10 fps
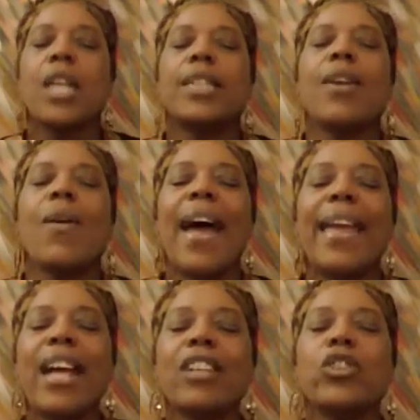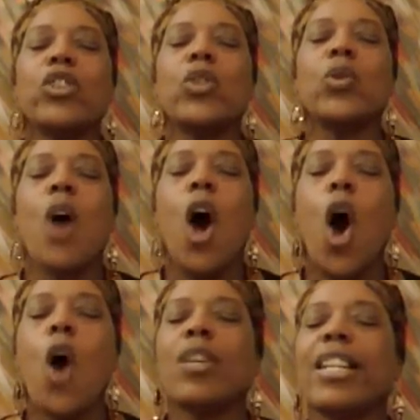So I ask you,
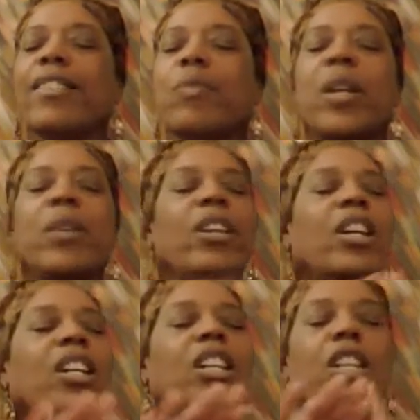Holy Spirit,